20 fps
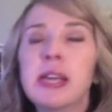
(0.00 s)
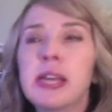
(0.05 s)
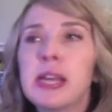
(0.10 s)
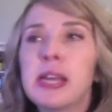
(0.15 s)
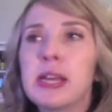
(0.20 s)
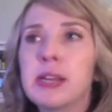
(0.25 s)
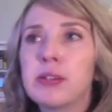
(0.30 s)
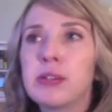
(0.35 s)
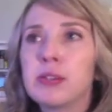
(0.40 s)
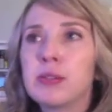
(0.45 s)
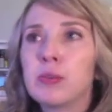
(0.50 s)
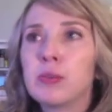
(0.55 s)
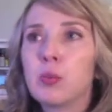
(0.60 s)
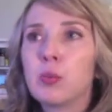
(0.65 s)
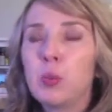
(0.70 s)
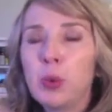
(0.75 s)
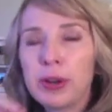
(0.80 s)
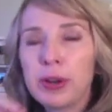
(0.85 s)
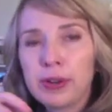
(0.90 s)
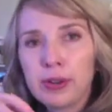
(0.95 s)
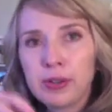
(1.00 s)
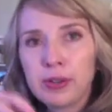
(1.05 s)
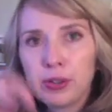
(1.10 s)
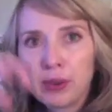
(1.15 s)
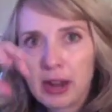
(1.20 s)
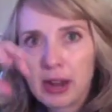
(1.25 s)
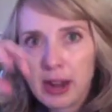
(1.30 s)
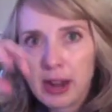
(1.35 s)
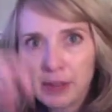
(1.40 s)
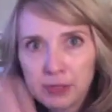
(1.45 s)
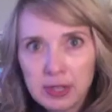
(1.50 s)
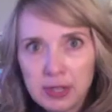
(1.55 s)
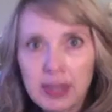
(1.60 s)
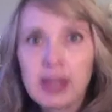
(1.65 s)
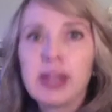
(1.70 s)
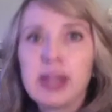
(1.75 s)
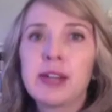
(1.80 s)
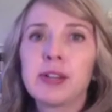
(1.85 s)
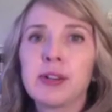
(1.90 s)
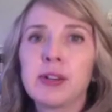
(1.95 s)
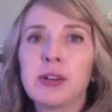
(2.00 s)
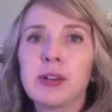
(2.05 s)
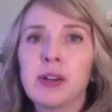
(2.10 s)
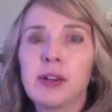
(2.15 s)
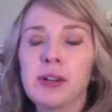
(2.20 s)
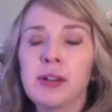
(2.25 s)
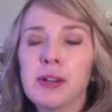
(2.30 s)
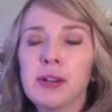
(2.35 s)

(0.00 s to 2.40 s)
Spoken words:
And where you have to anchor.